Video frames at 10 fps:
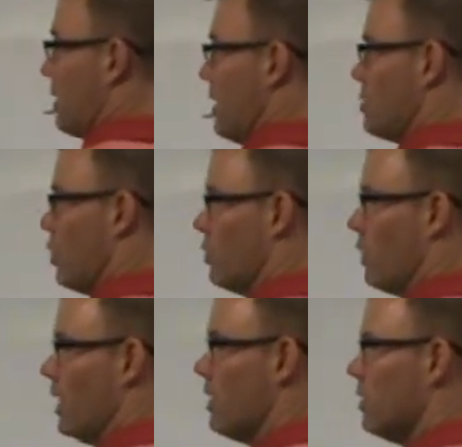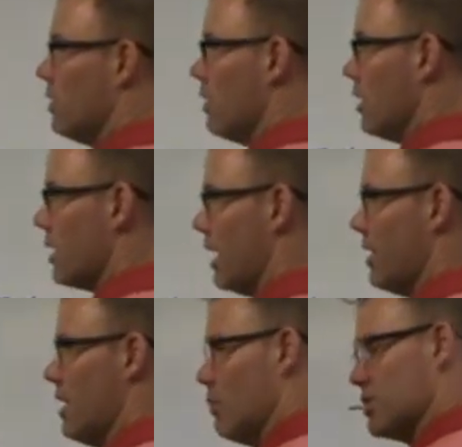That's one way. Okay,
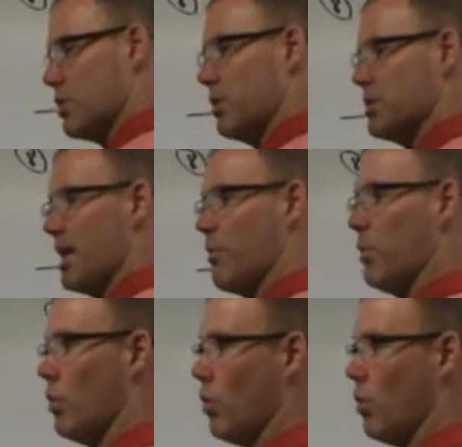that was a good example.